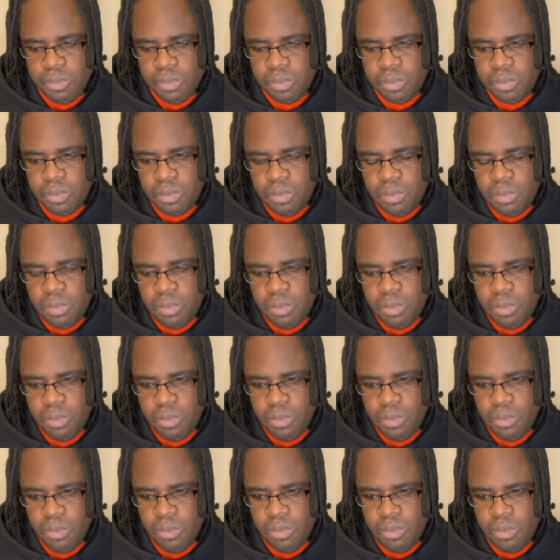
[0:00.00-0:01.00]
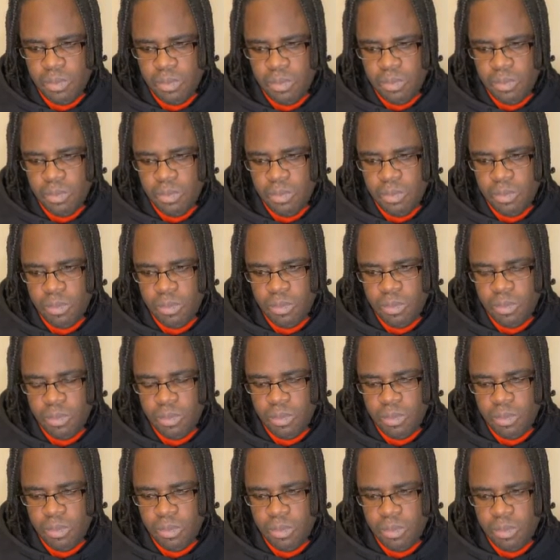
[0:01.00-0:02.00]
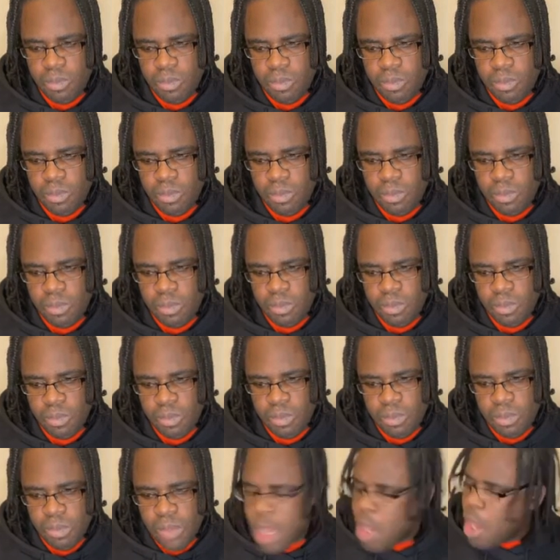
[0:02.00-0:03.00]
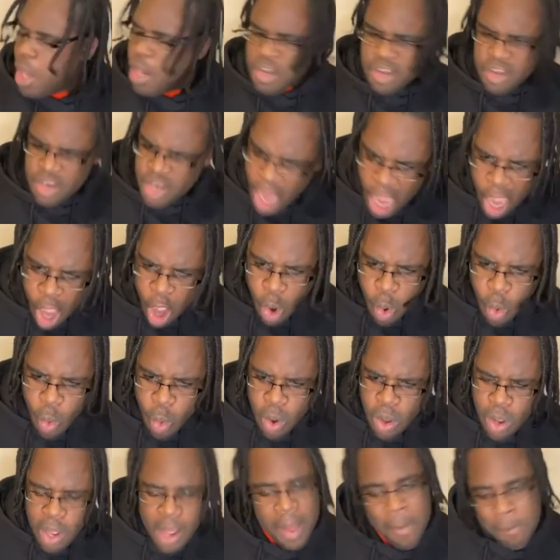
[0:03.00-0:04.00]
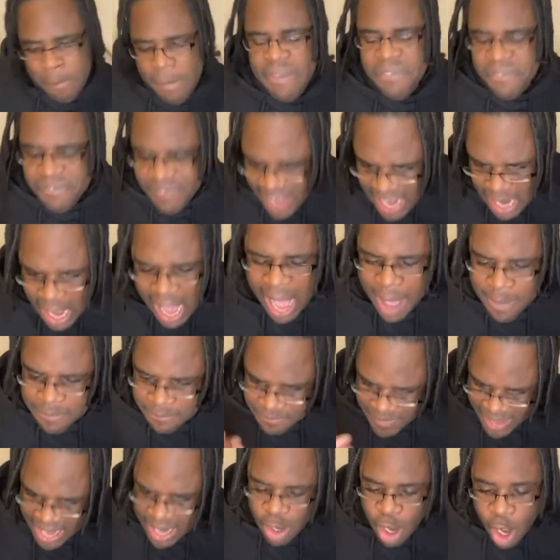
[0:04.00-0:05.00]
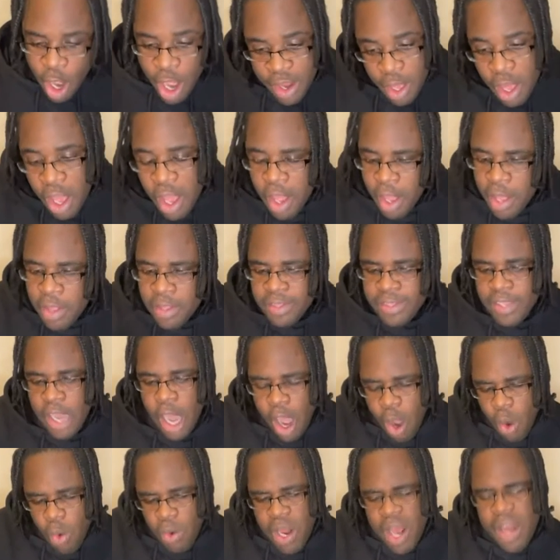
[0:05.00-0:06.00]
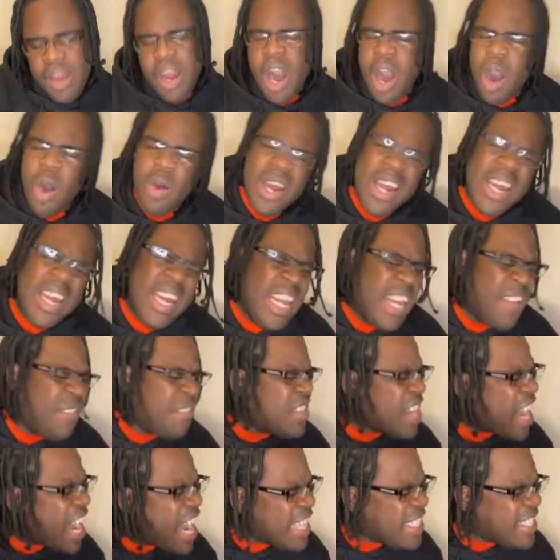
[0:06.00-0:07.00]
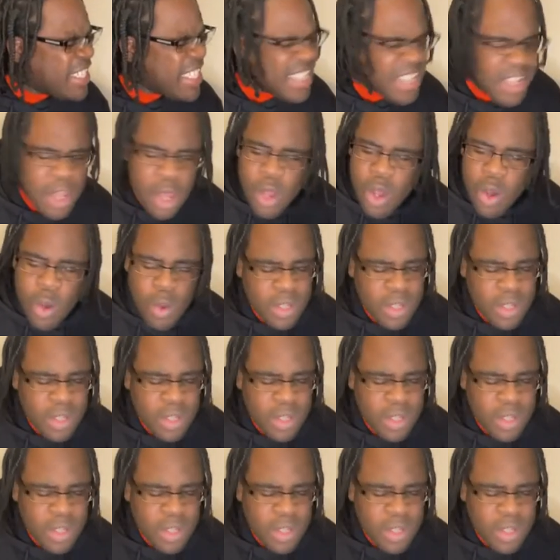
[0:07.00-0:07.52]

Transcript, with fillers: come the phone and tell you, say you must talk and bring out the things there? No! I'm fed, I'm fed, on, hold on, hold on, leave tacting.